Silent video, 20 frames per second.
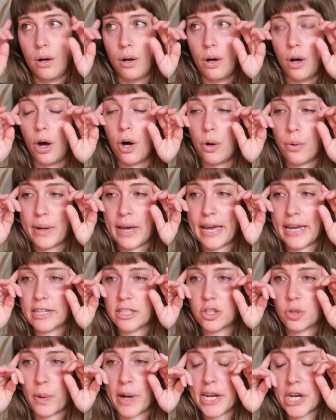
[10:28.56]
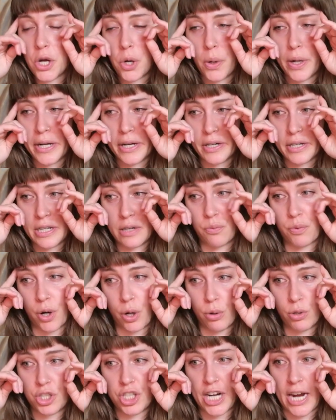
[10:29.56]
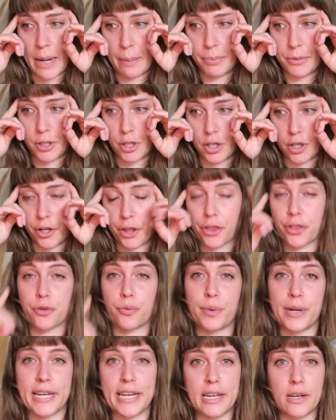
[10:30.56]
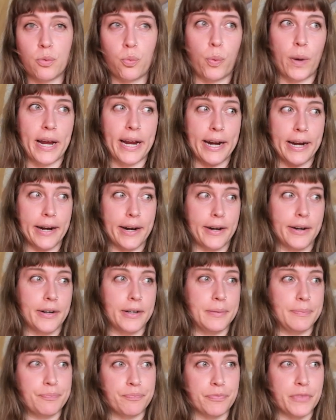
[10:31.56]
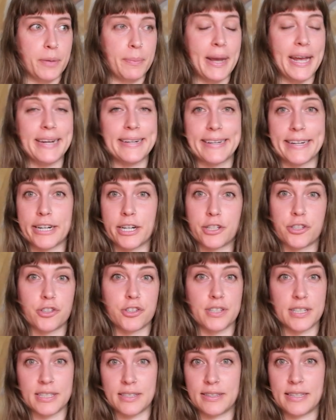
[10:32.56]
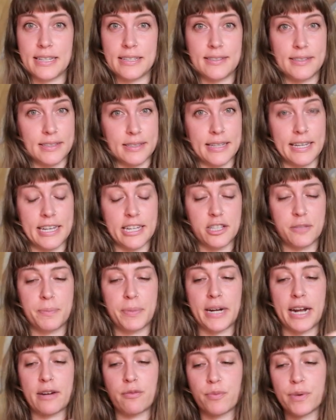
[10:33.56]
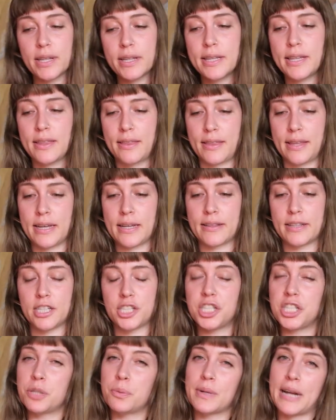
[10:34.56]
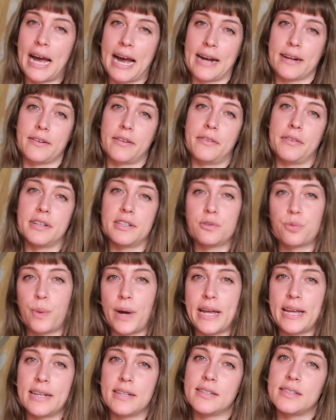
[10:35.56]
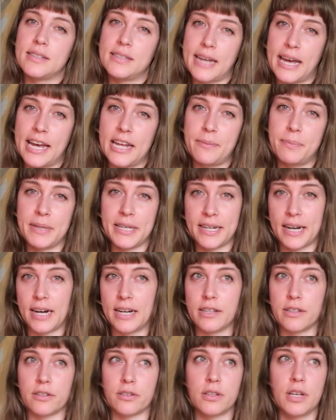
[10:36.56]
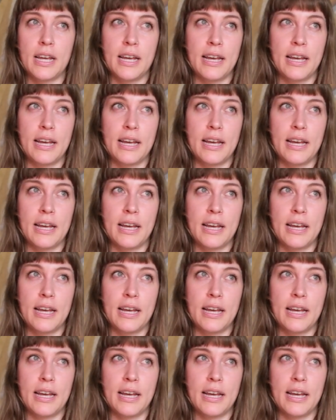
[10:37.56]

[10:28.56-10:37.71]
okay, so I know I already wrote chapter 3 where the main character does this and this, but I really think that she would act this way instead because